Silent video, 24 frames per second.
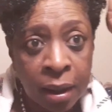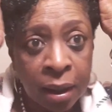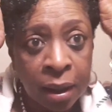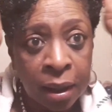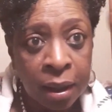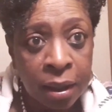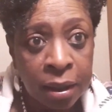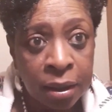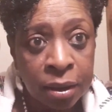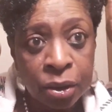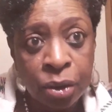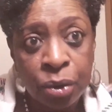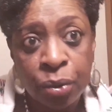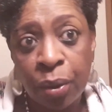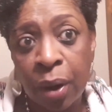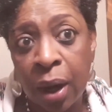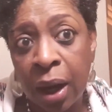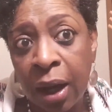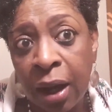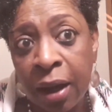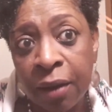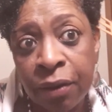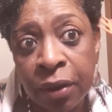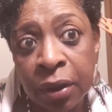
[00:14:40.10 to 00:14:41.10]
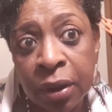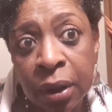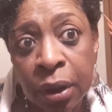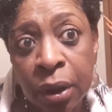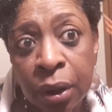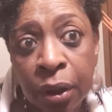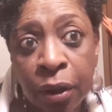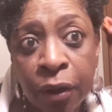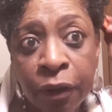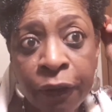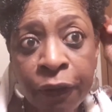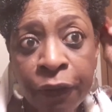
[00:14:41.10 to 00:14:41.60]
it'll dry a
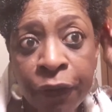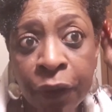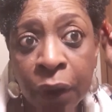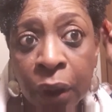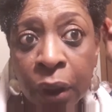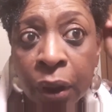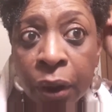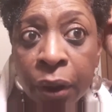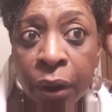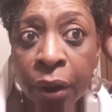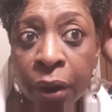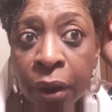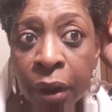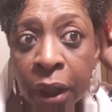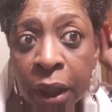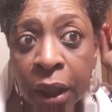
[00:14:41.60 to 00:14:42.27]
little fuller